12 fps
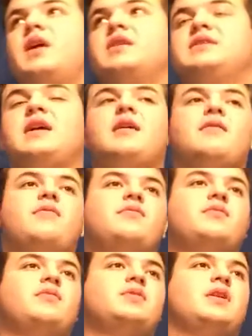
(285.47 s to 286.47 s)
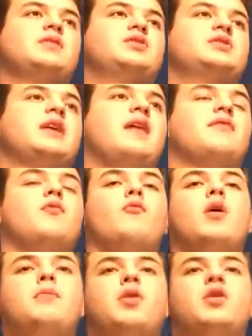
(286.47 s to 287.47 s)
instead of just having
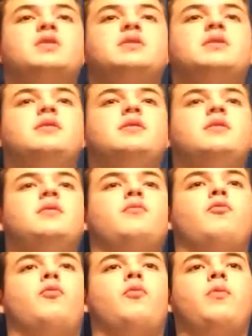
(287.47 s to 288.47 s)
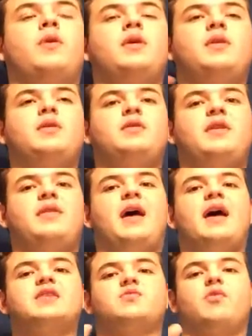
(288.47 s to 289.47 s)
one person
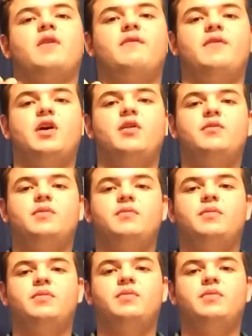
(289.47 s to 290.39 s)
that has one vote,